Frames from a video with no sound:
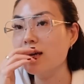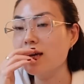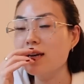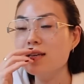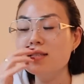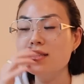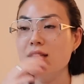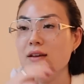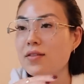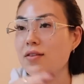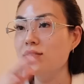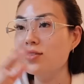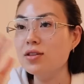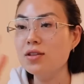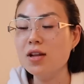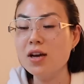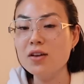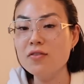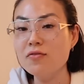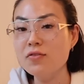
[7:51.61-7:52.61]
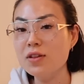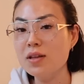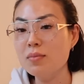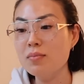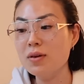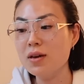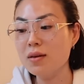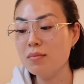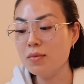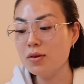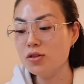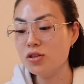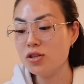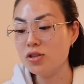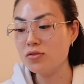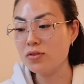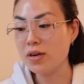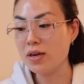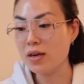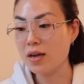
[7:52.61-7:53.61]
Like I said, there's a lot of really big
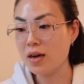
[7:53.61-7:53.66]
emotions right